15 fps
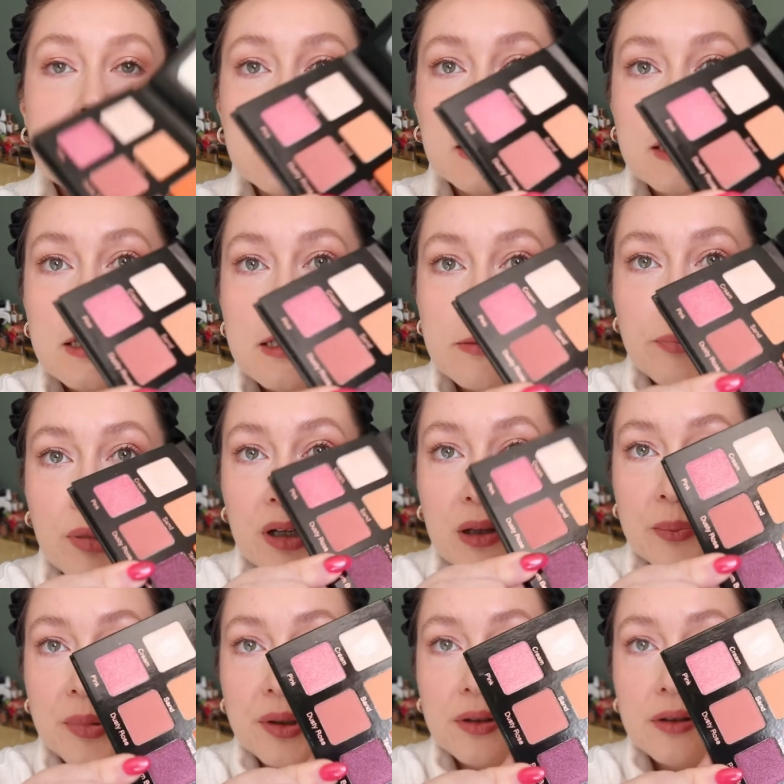this
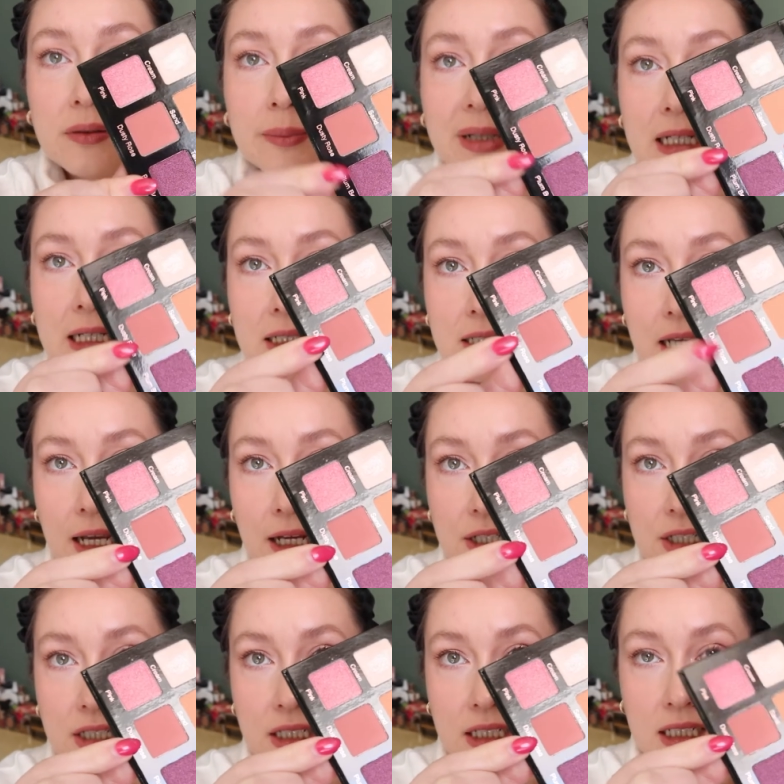purple, but it's
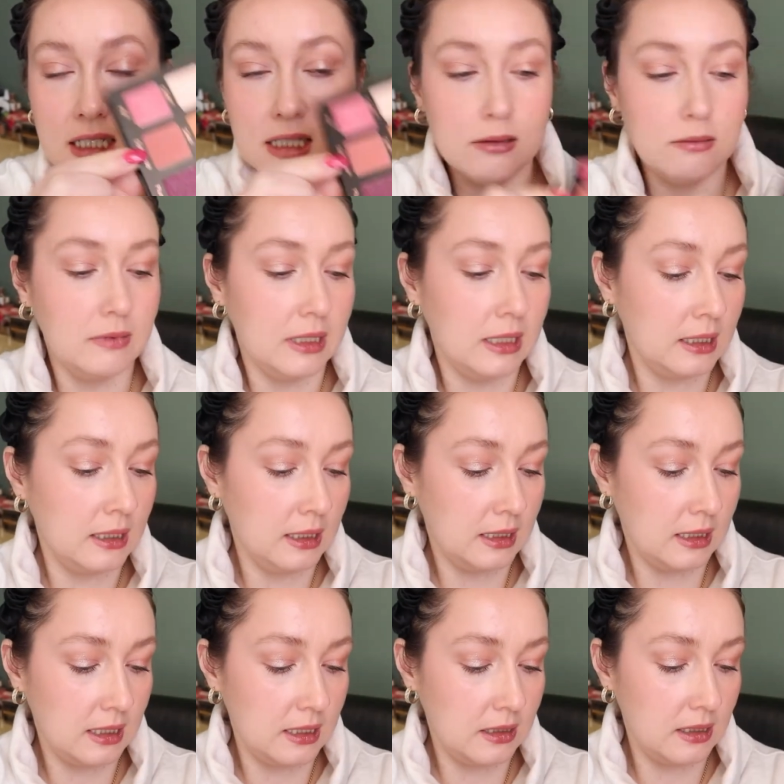actually this one.
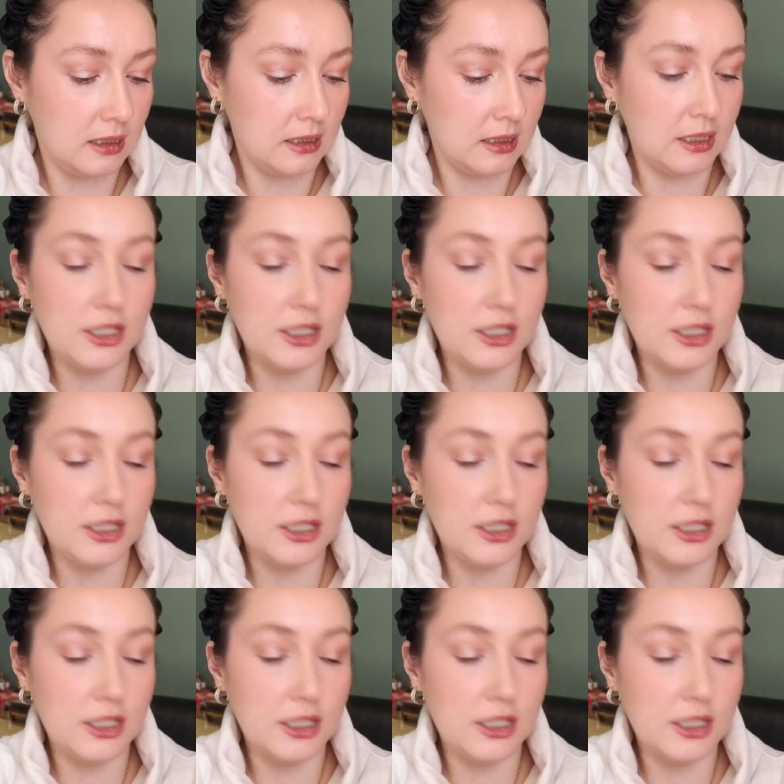This is the